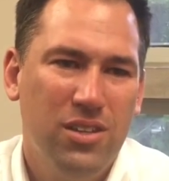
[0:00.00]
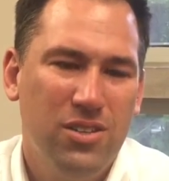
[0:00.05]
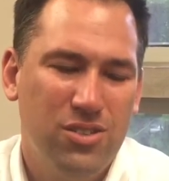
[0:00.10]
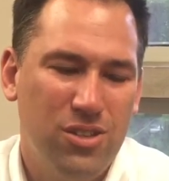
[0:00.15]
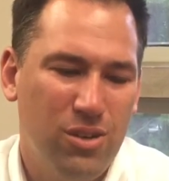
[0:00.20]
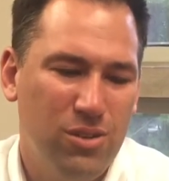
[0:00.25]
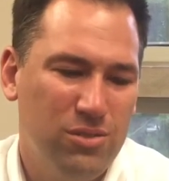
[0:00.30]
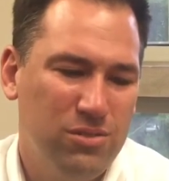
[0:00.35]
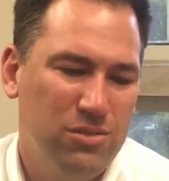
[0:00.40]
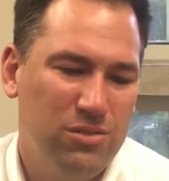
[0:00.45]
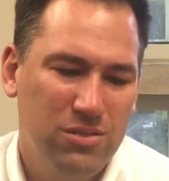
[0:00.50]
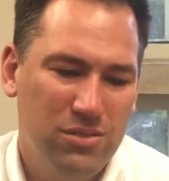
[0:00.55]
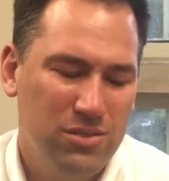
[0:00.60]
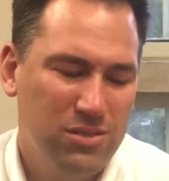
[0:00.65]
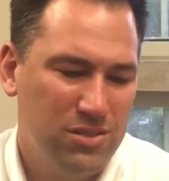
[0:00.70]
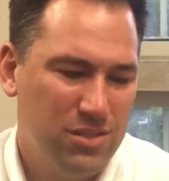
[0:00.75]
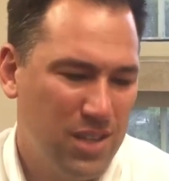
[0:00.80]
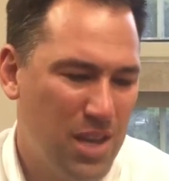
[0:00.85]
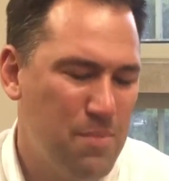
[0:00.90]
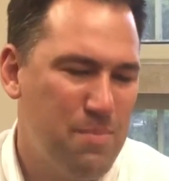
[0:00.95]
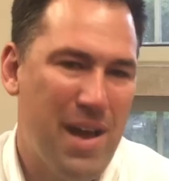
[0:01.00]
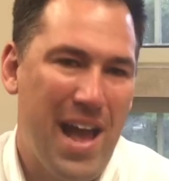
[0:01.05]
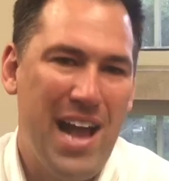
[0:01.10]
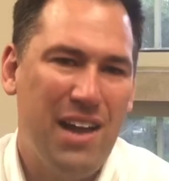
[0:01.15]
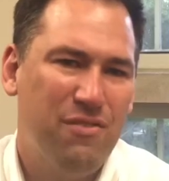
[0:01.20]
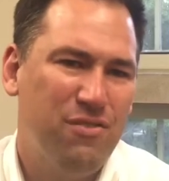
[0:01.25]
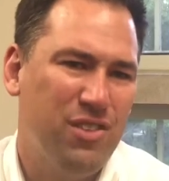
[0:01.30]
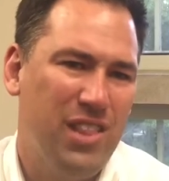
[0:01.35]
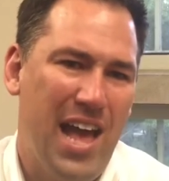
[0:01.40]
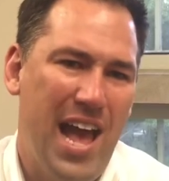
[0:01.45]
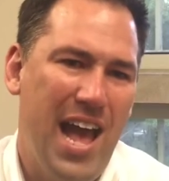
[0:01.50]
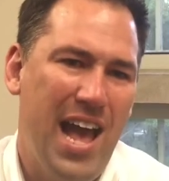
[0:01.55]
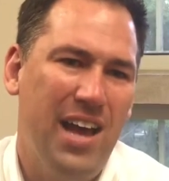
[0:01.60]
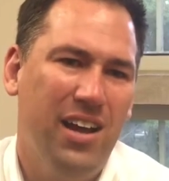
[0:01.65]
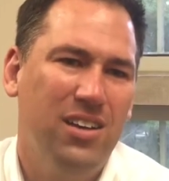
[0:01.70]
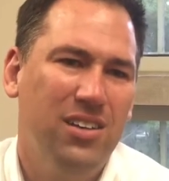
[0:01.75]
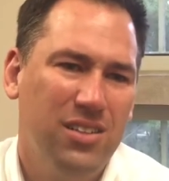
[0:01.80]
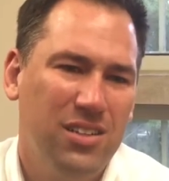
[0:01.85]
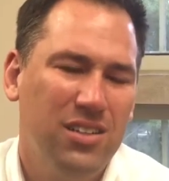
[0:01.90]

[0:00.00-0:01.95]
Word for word: So come back for that.